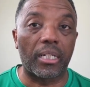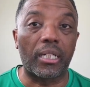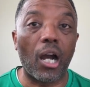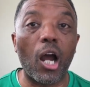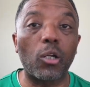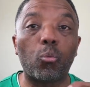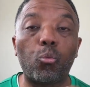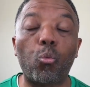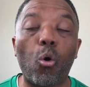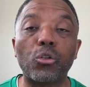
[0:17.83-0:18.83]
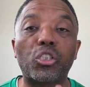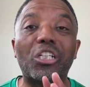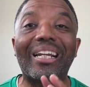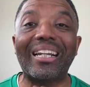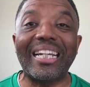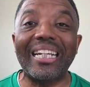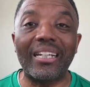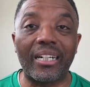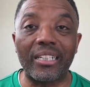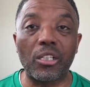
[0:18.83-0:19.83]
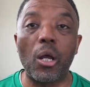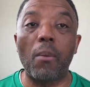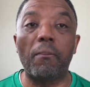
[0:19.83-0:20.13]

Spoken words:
God wants to lead us,